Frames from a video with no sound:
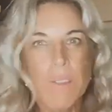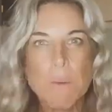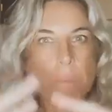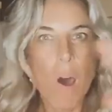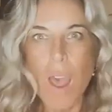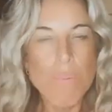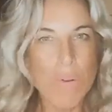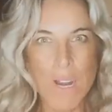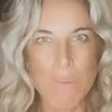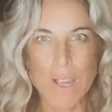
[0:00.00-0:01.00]
buy
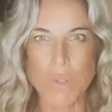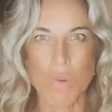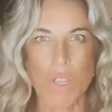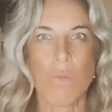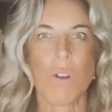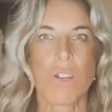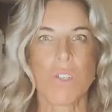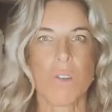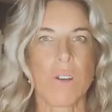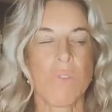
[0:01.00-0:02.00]
pretty much what you want to
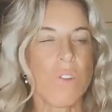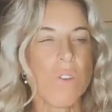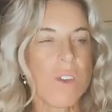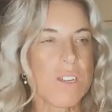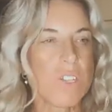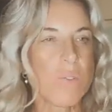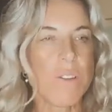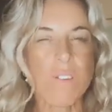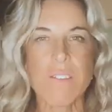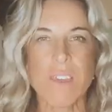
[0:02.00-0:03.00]
do, and if you can do
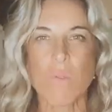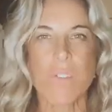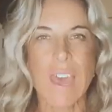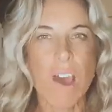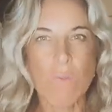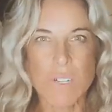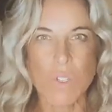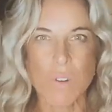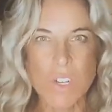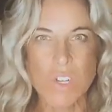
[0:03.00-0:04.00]
everything without
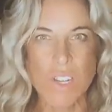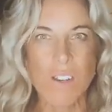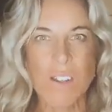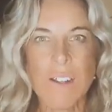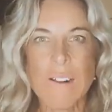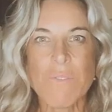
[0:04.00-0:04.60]
restriction,